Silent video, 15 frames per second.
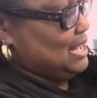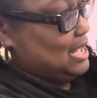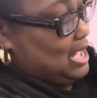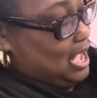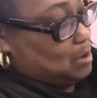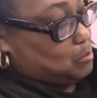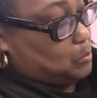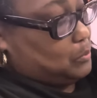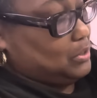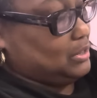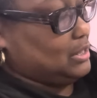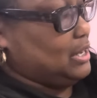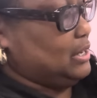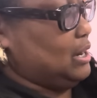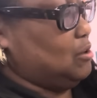I'm going to put
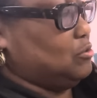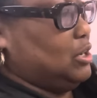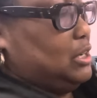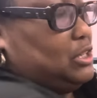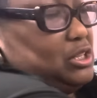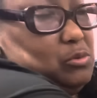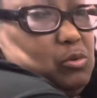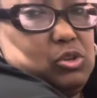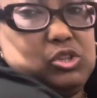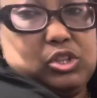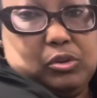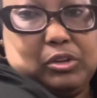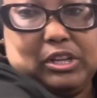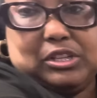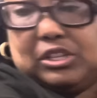that on there. Just want to
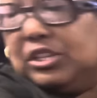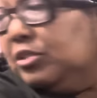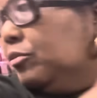show that to you